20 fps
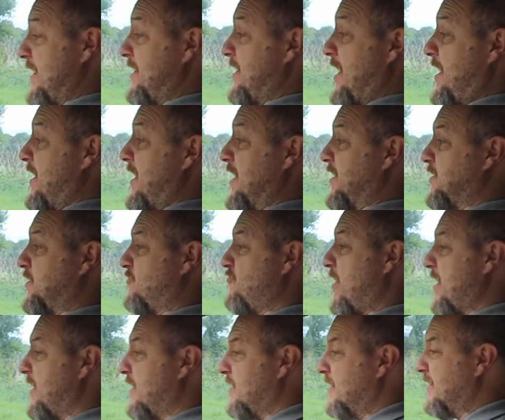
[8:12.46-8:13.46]
yeah, it's
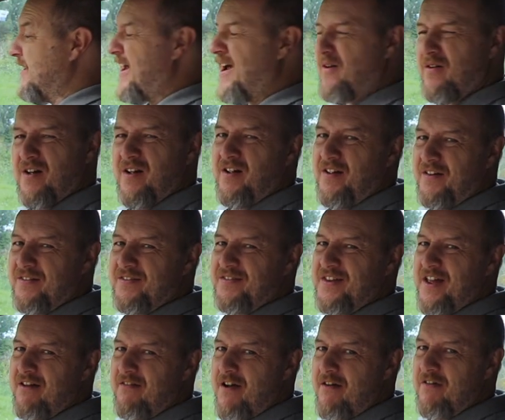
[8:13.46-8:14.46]
great. Now,
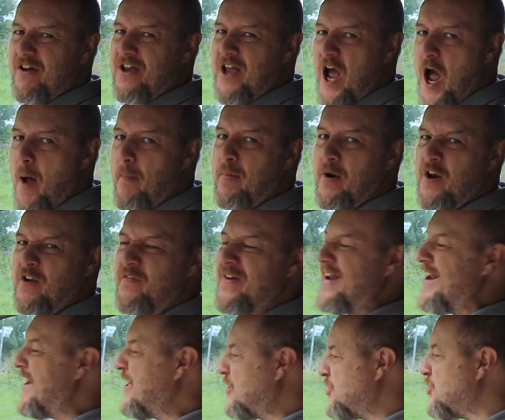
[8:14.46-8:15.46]
there are a couple of
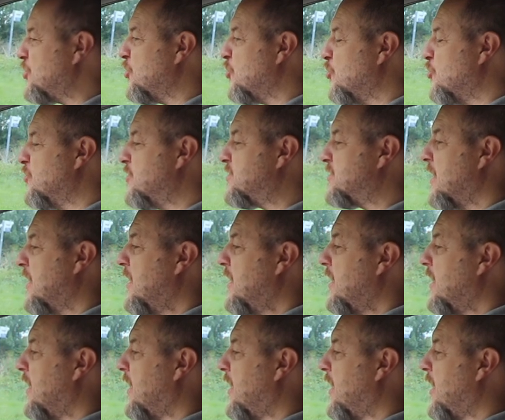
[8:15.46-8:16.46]
issues.
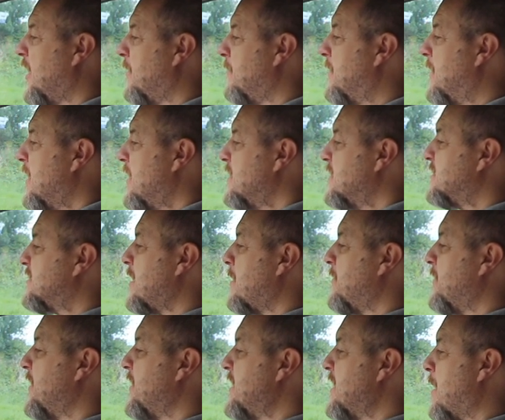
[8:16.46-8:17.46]
Um,
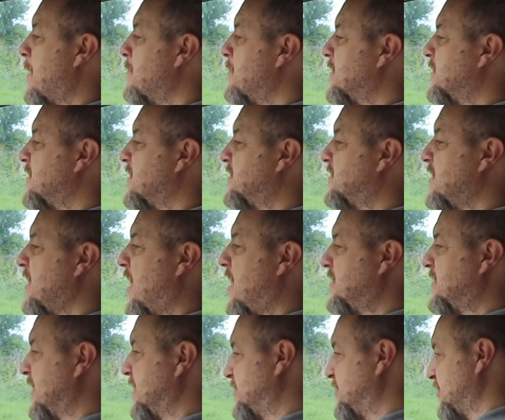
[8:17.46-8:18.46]
some of the numbers are
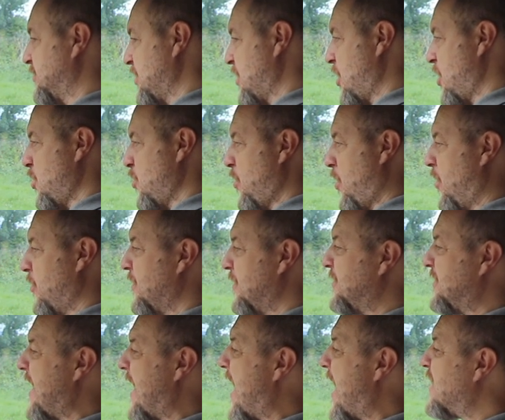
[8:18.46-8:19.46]
starting to go on
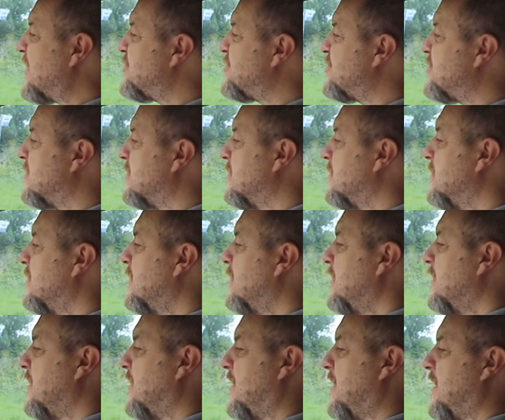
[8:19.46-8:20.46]
the dash.
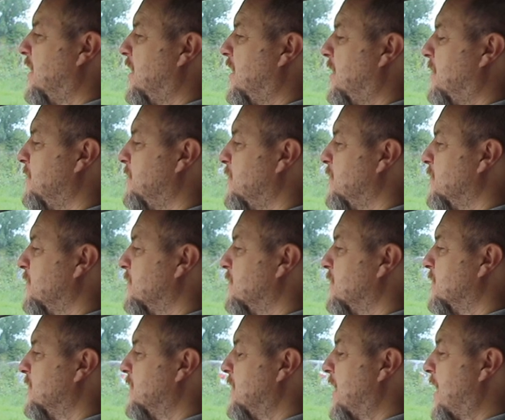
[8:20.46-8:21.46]
Um,
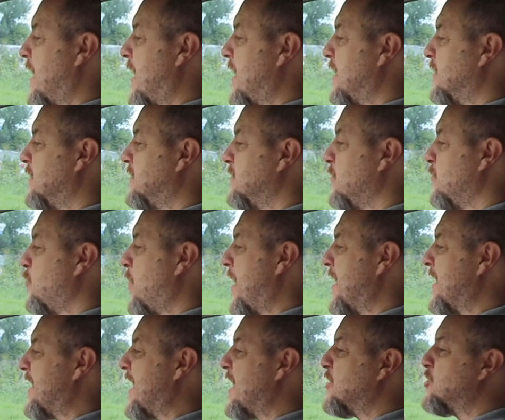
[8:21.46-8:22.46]
and
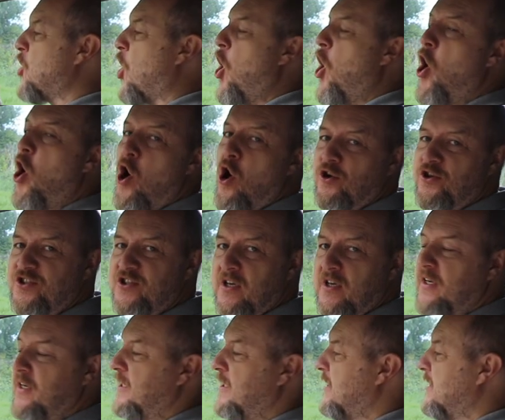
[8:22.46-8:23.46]
when it gets hot,
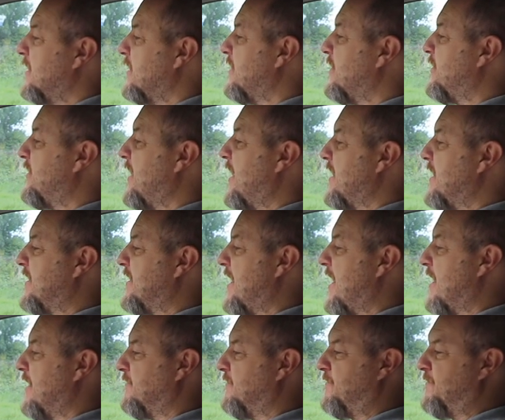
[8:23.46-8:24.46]
they
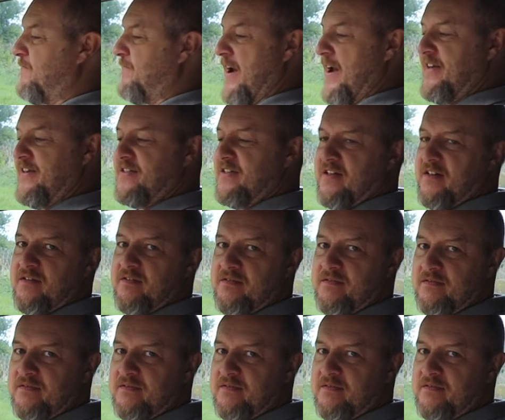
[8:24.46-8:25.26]
get fainter.